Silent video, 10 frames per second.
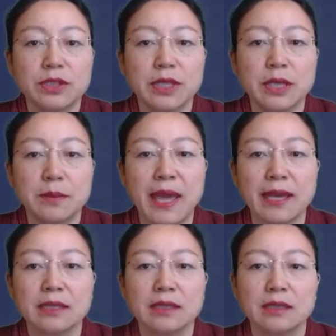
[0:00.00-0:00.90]

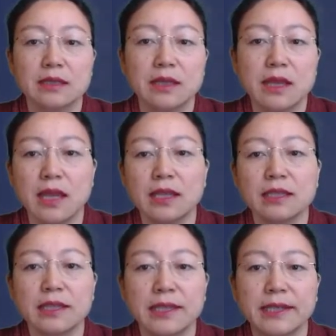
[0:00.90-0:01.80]
Mac, and
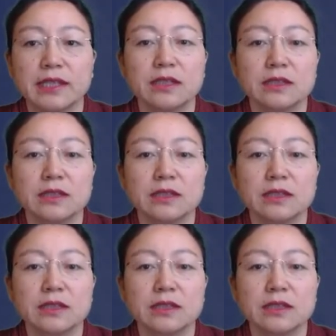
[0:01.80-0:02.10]
Linux.